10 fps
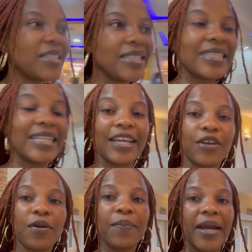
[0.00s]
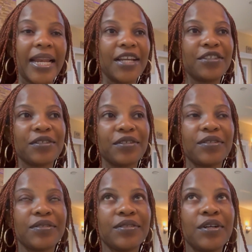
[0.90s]
this is like a
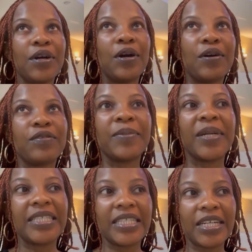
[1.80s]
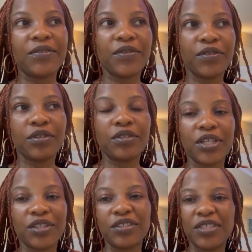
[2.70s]
compilation of my gender review. So
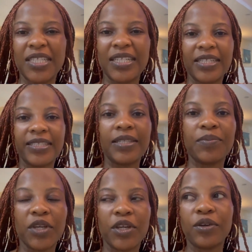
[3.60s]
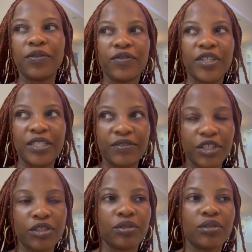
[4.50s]
you're going to see a sneak peek of this
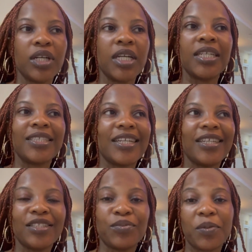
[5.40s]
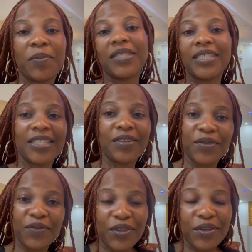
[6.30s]
video. then the proper gender
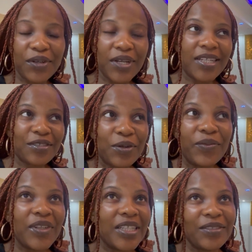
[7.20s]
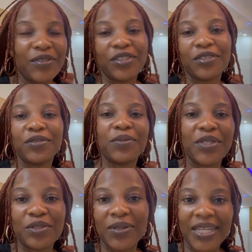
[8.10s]
reveal, and hopefully the video will not
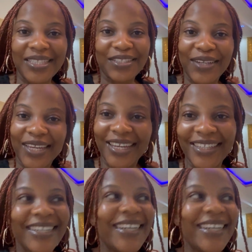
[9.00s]
be too lengthy, okay?